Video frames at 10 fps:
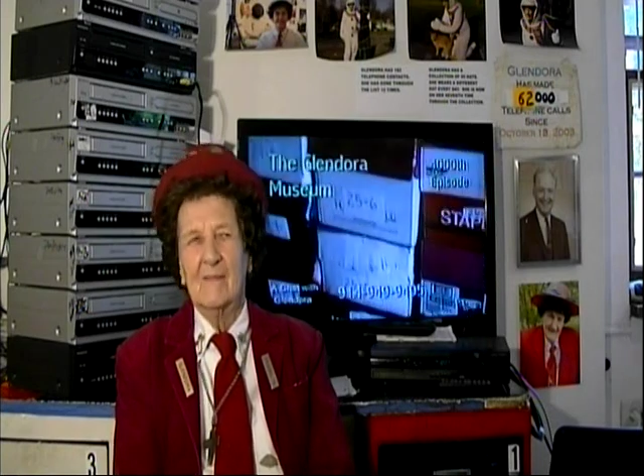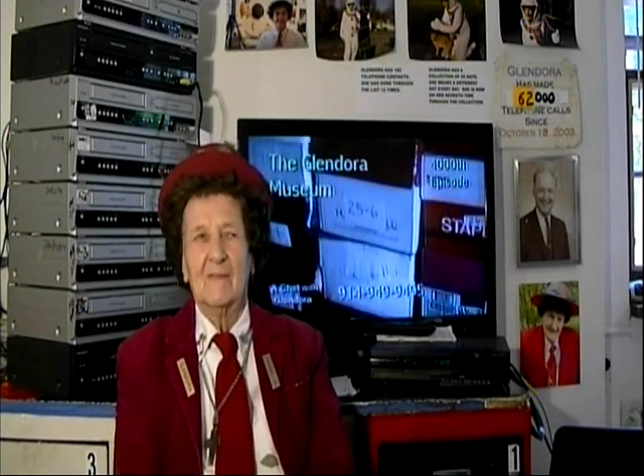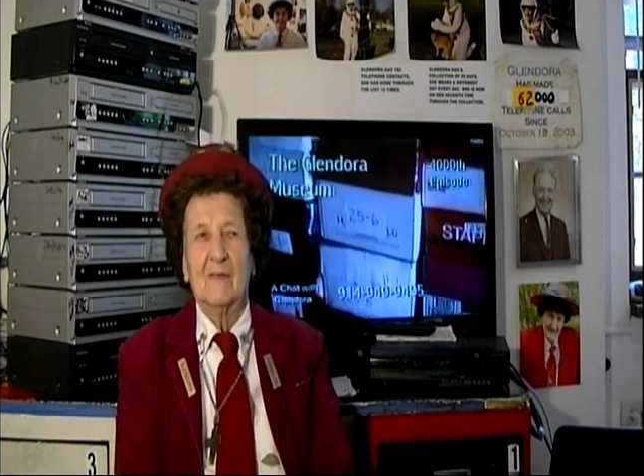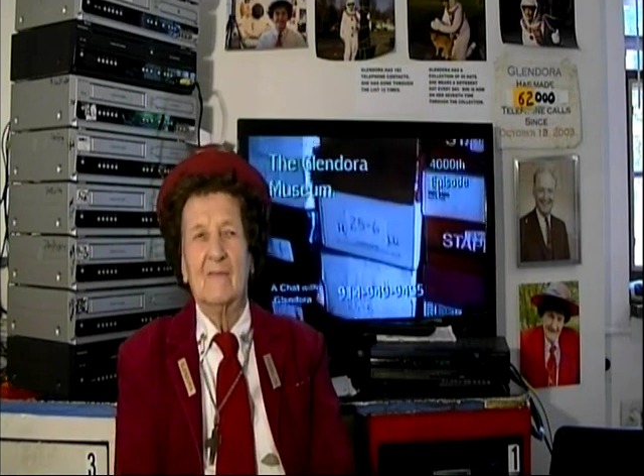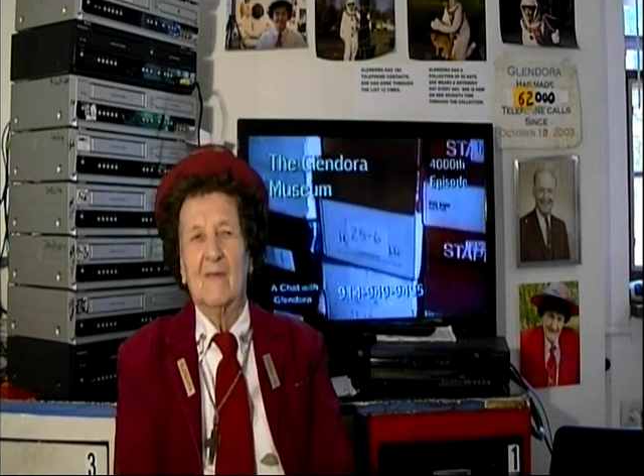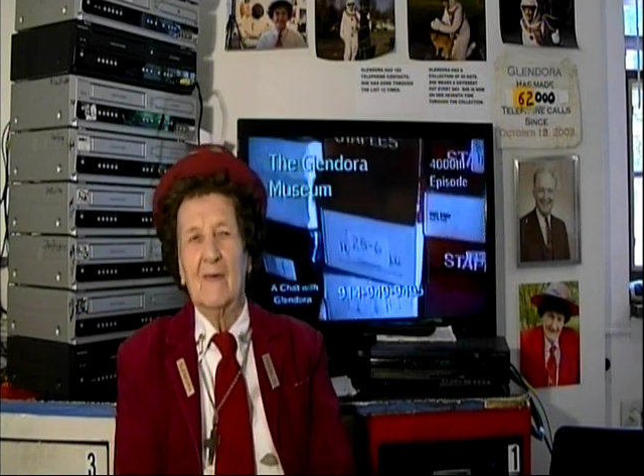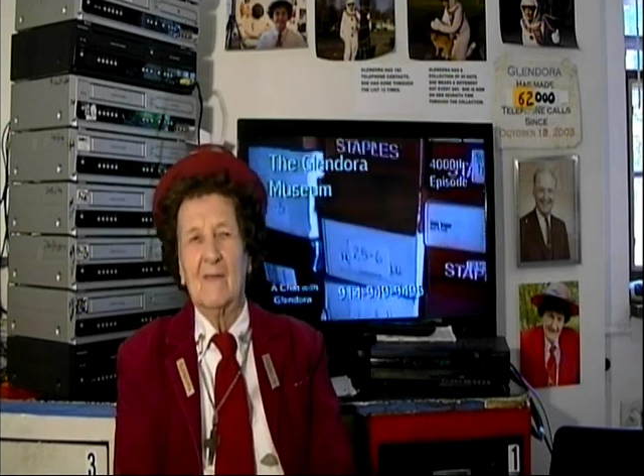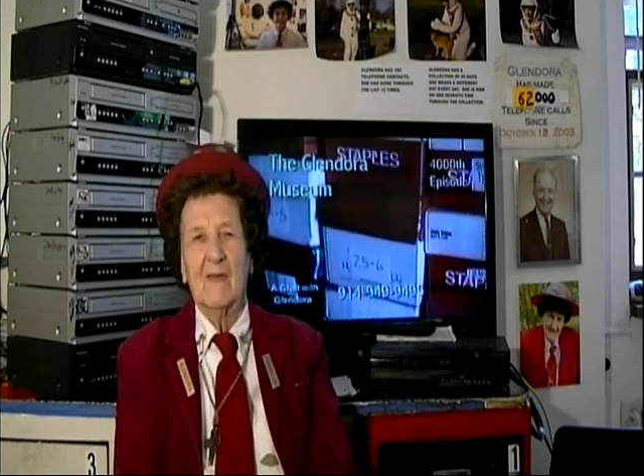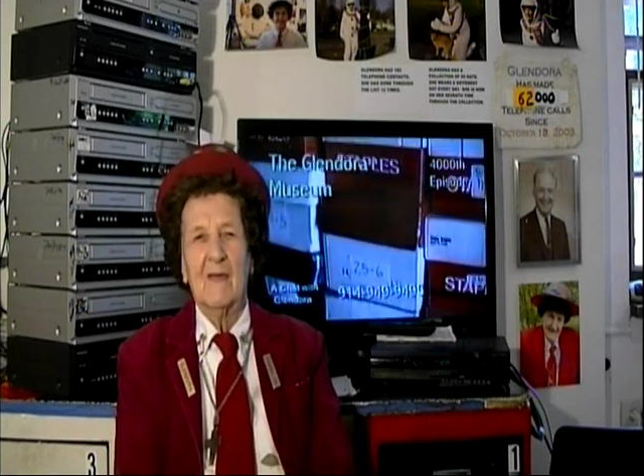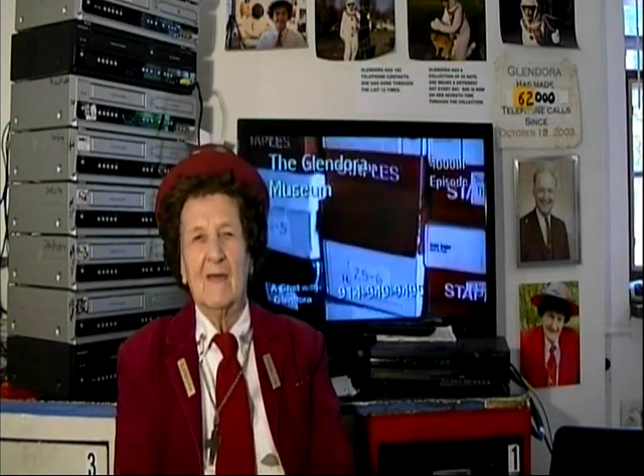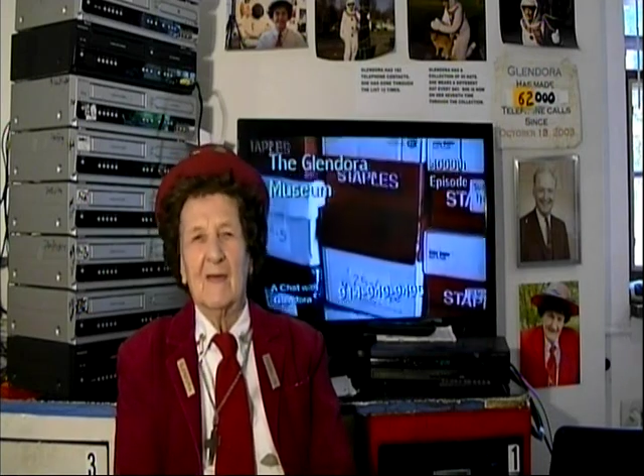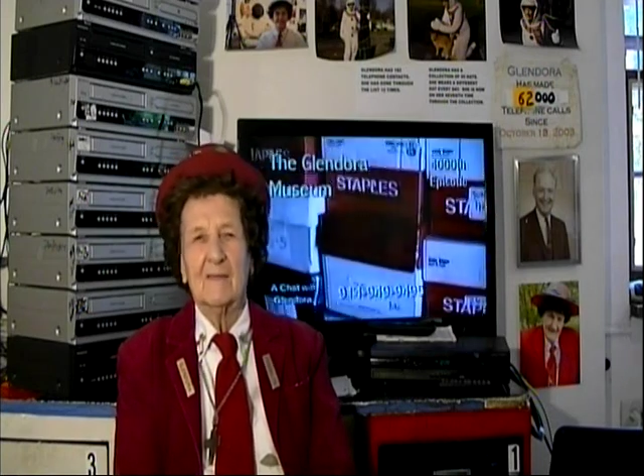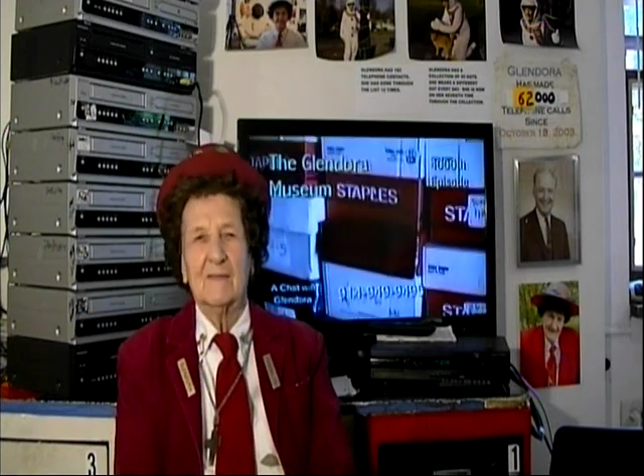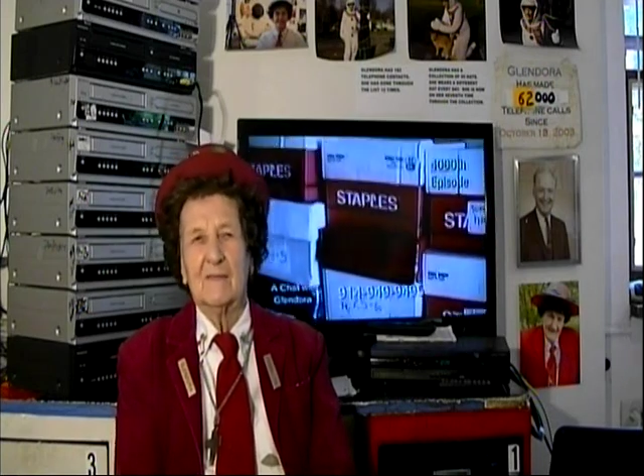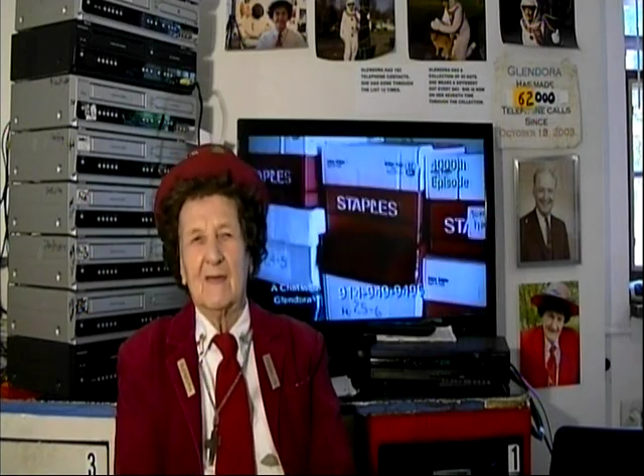but very
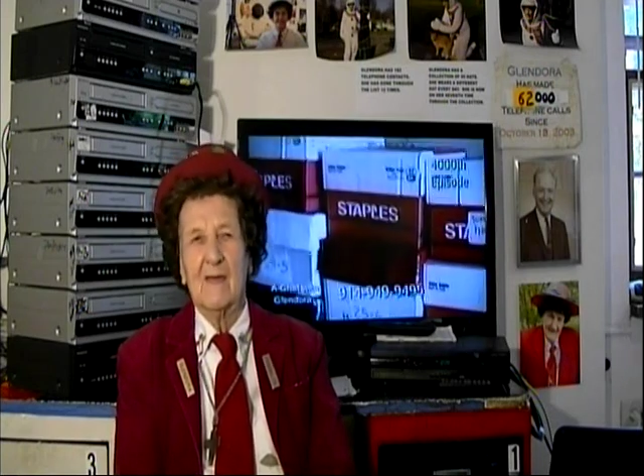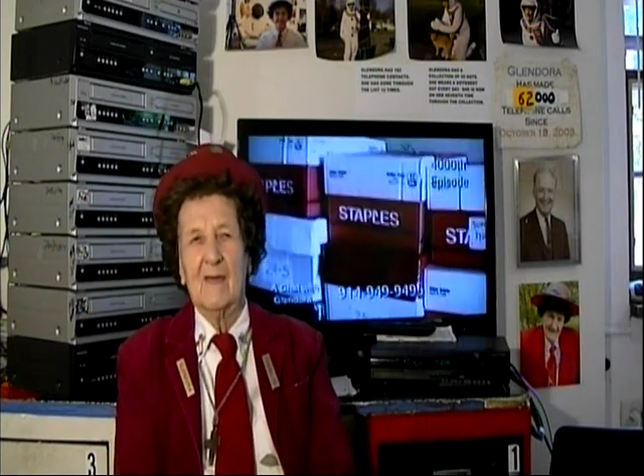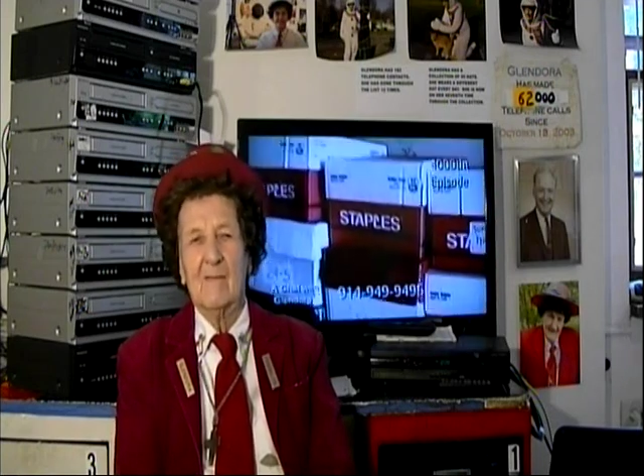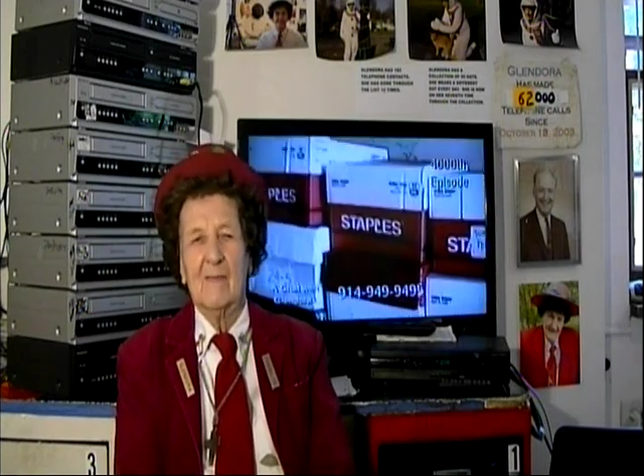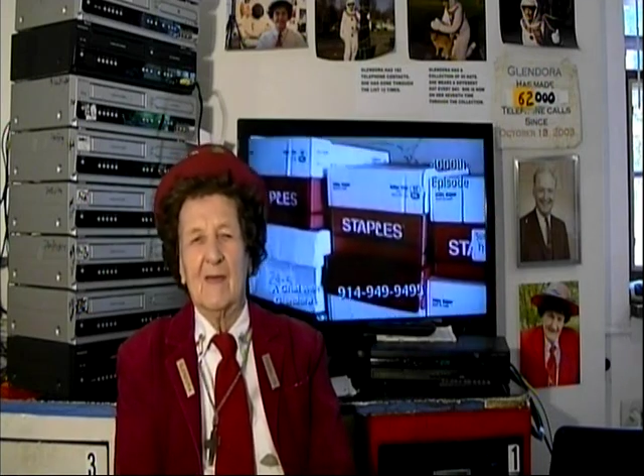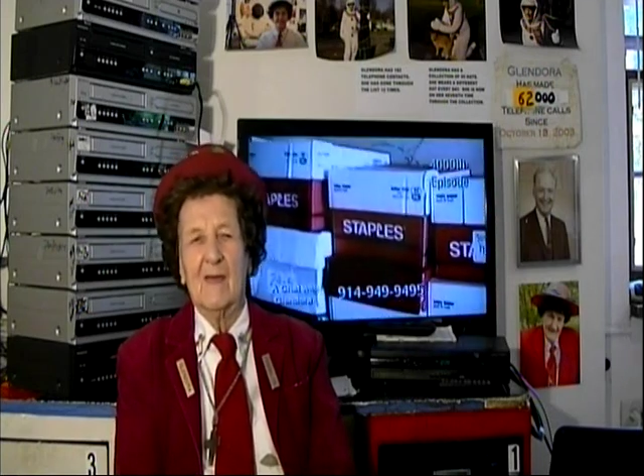S-M-A-R-T.